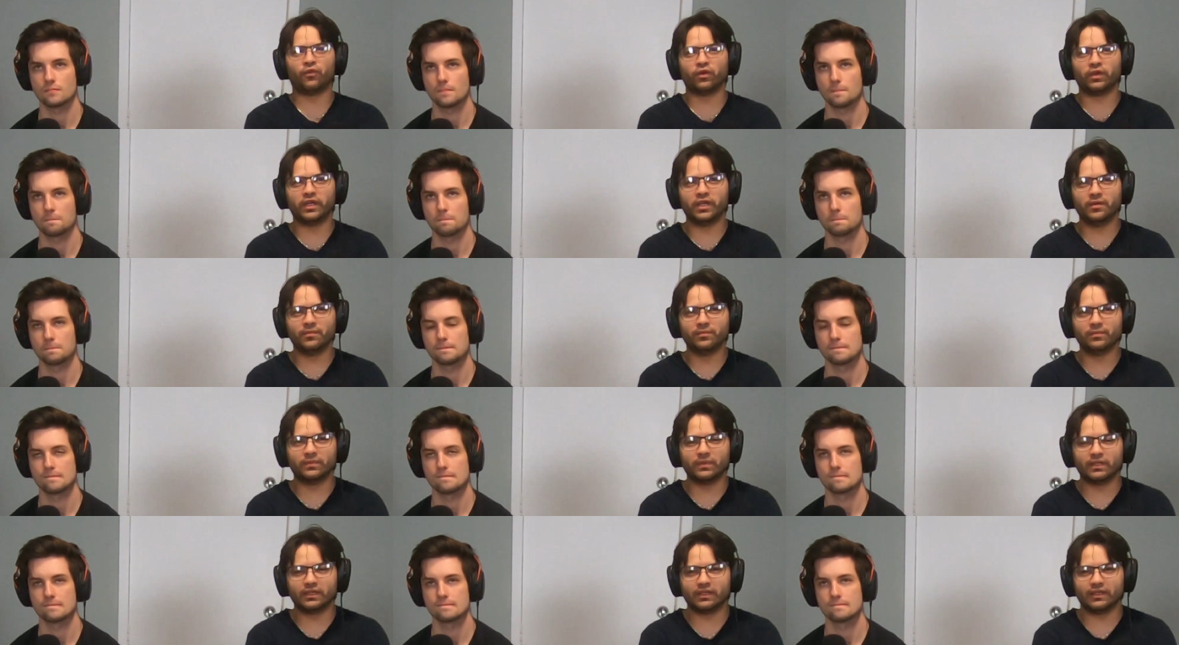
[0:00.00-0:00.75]
Speaker 1: for
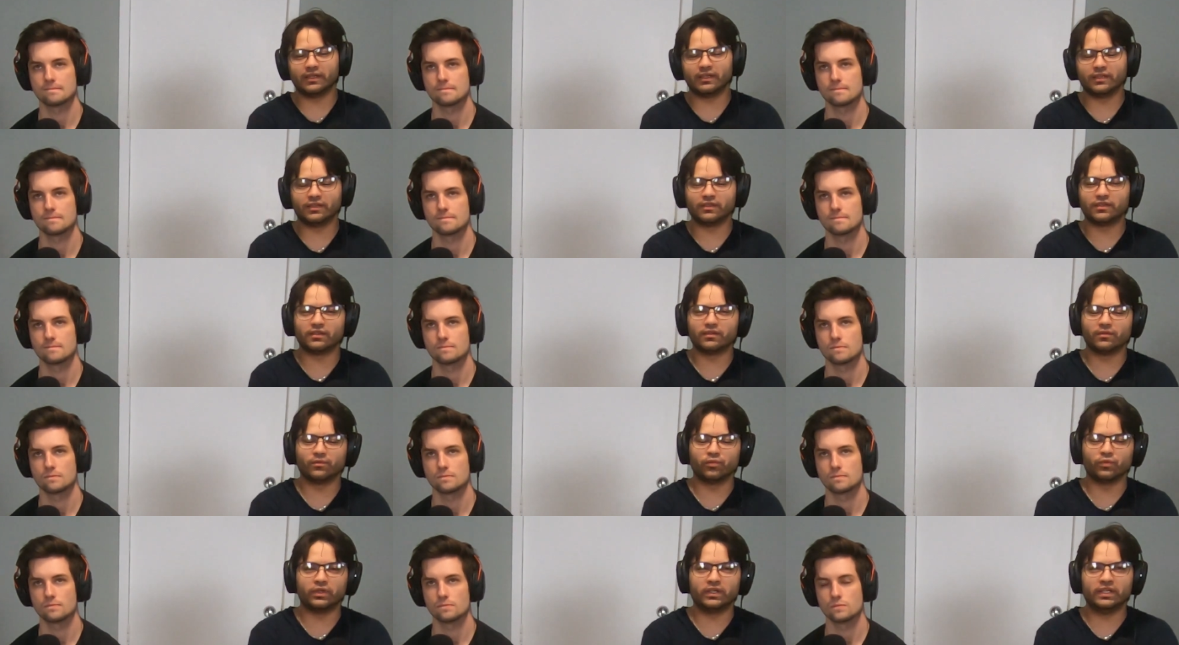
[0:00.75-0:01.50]
him,
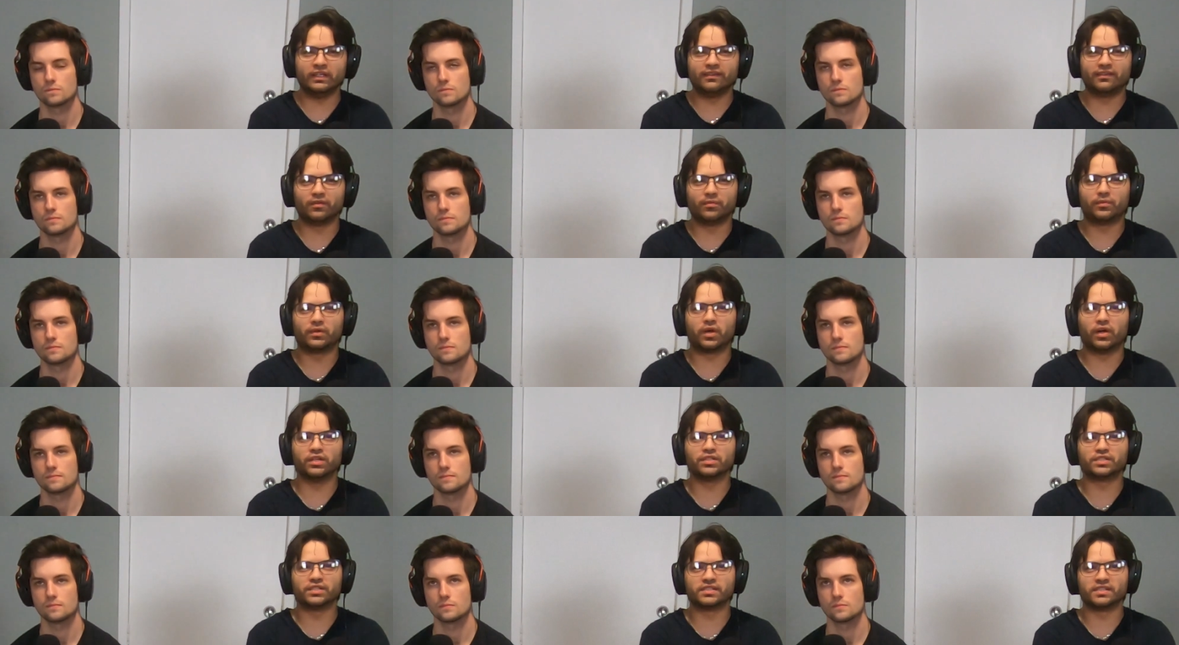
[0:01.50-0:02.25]
reading
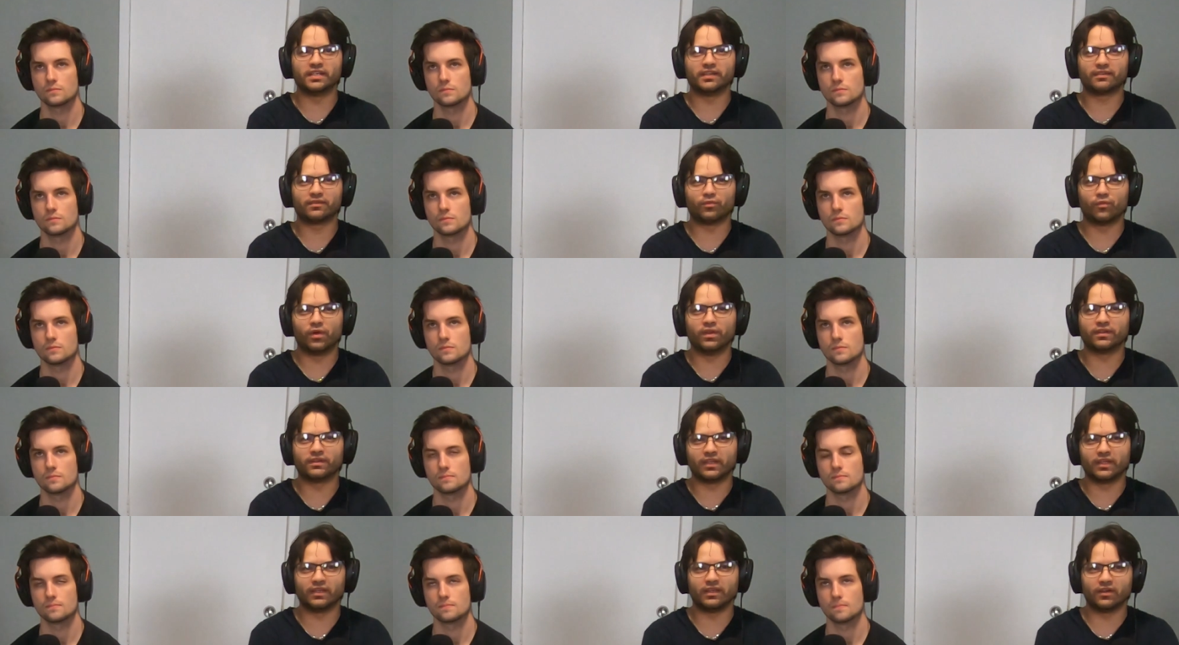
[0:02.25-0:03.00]
subconsciousness
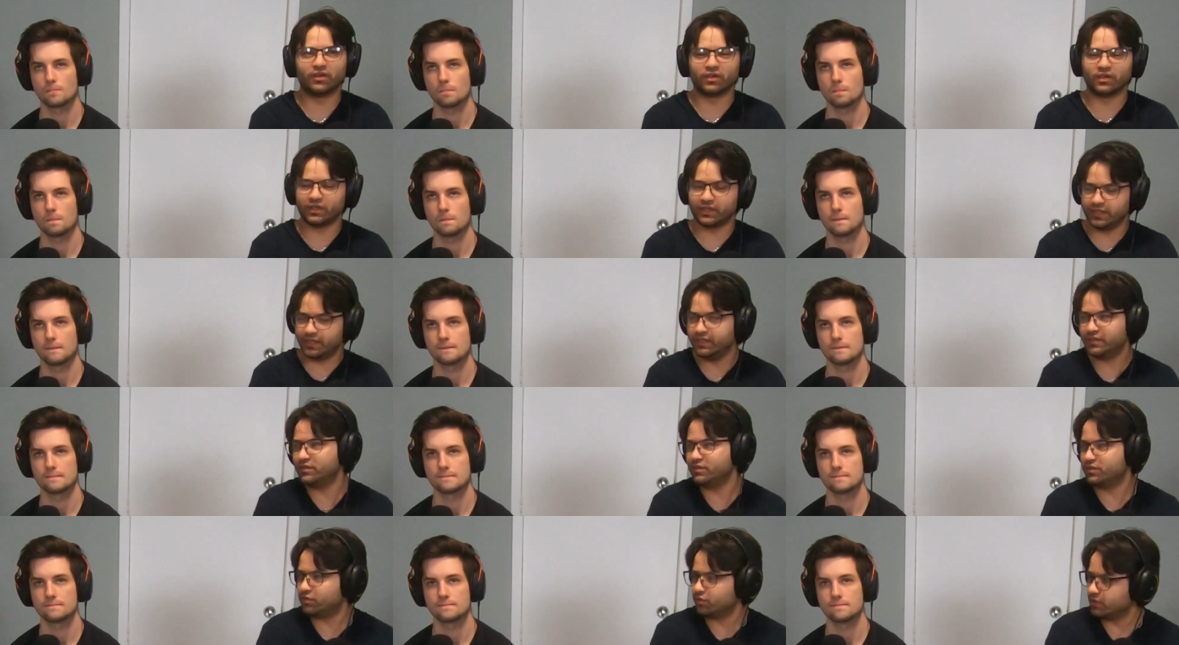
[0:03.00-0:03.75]
once they are
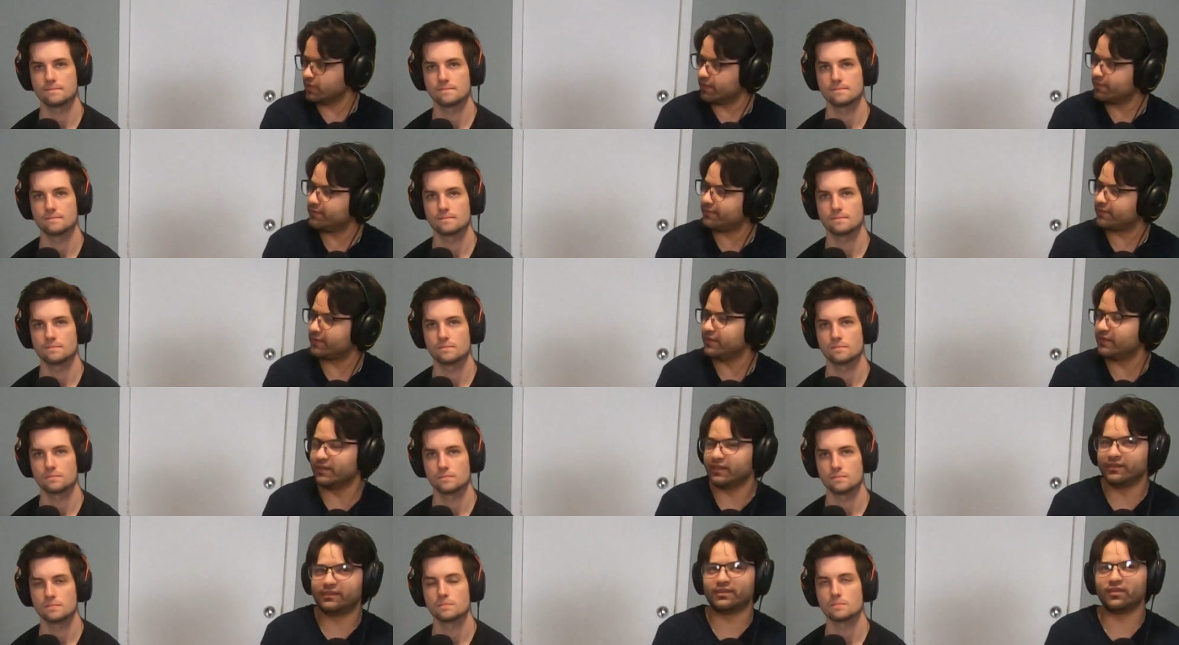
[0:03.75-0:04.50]
into that
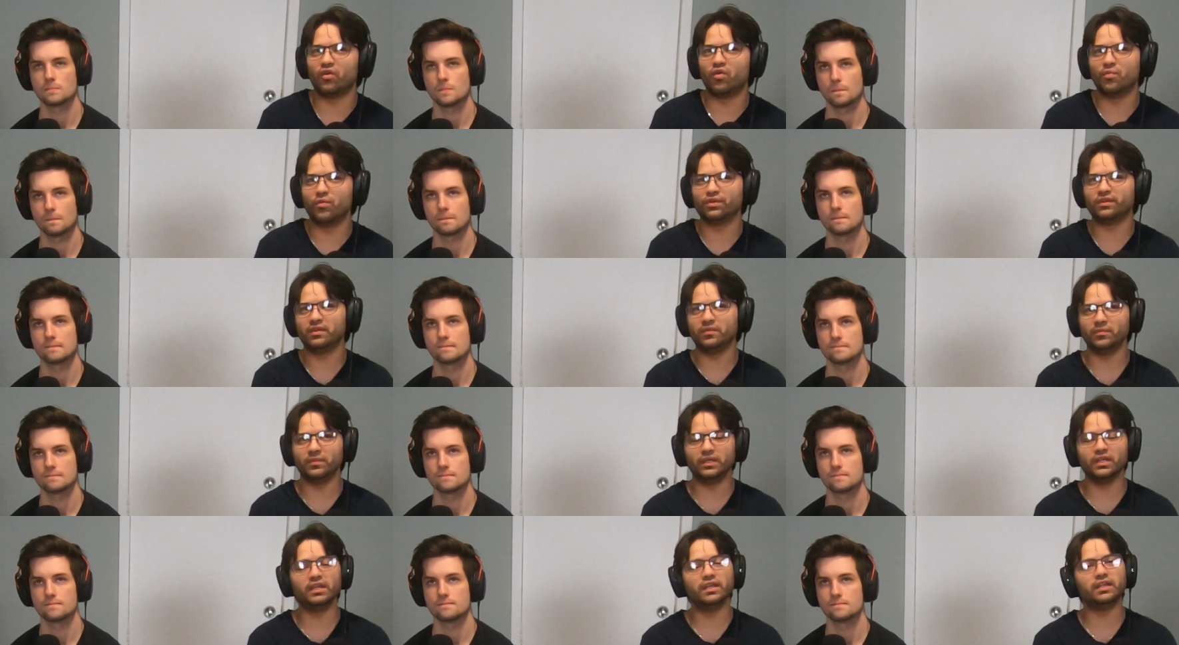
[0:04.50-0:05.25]
state, it's almost
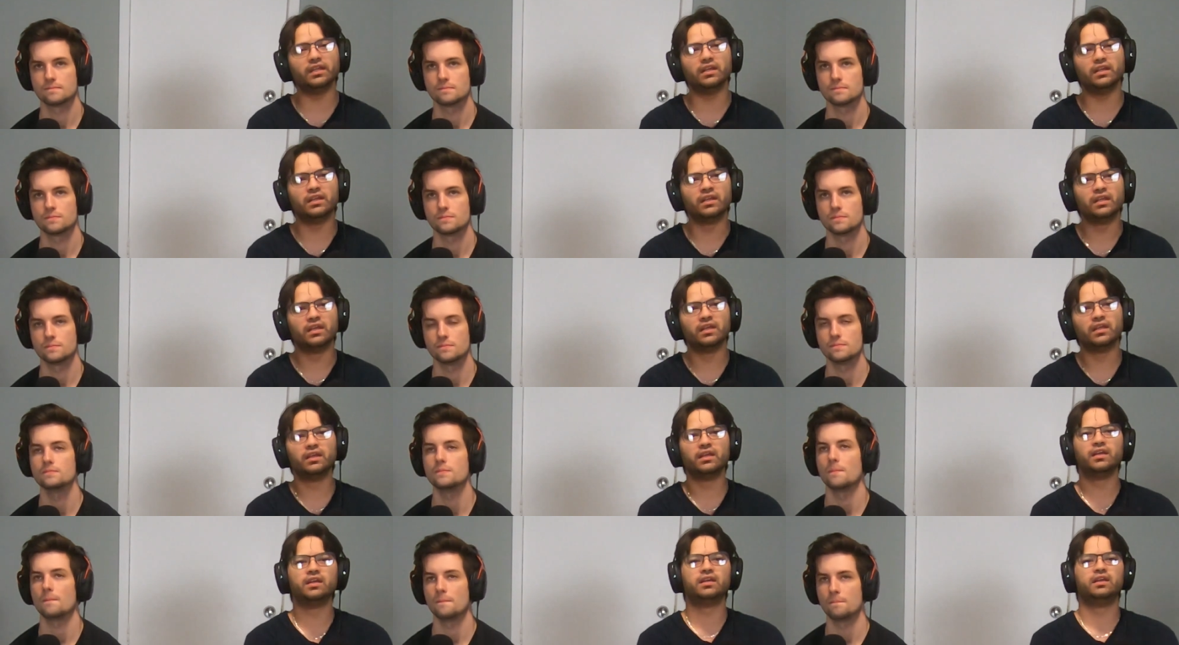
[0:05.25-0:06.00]
immediate.
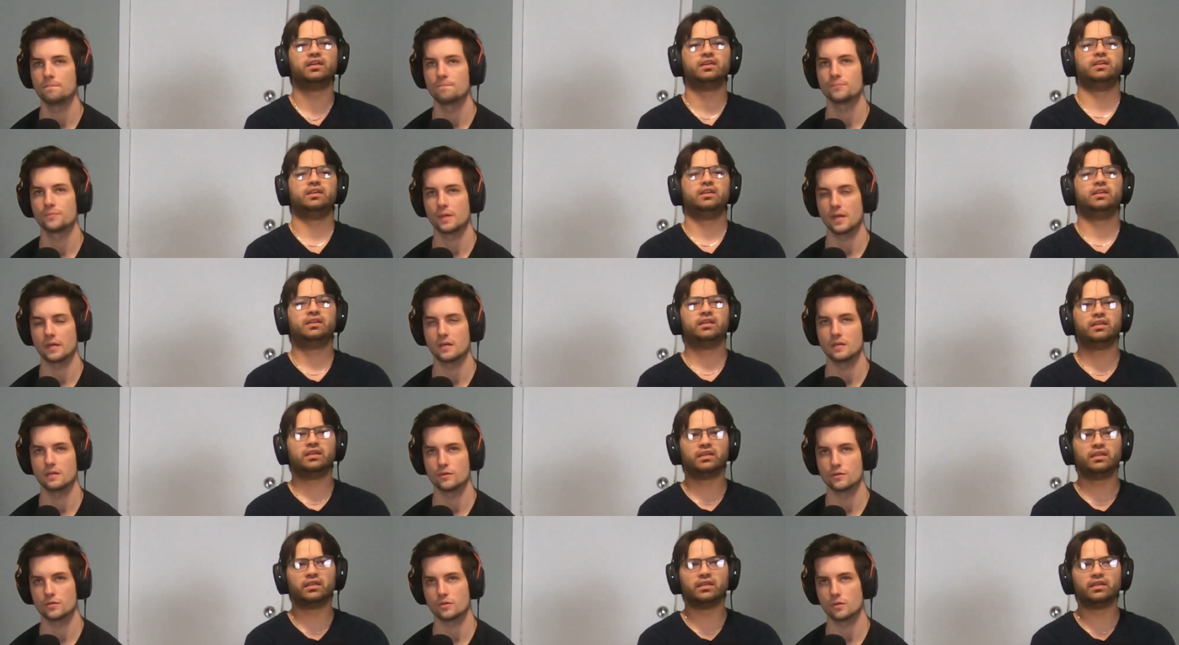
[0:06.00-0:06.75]
Speaker 2: Mm-hmm. Like
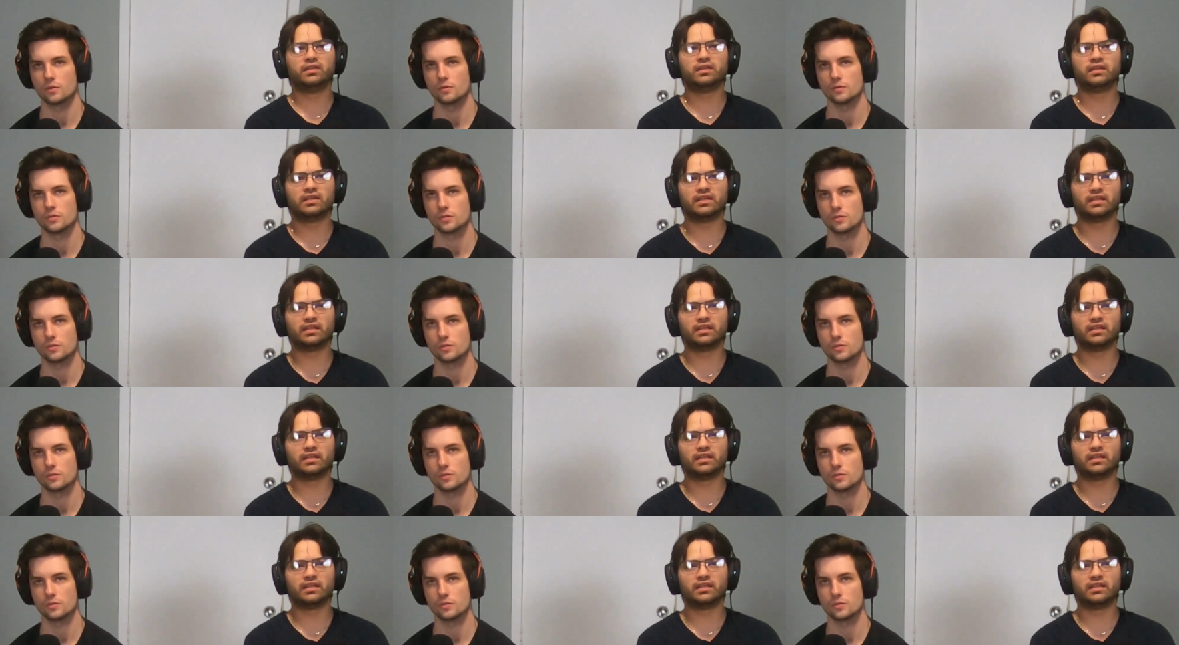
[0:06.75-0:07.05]
he knows your whole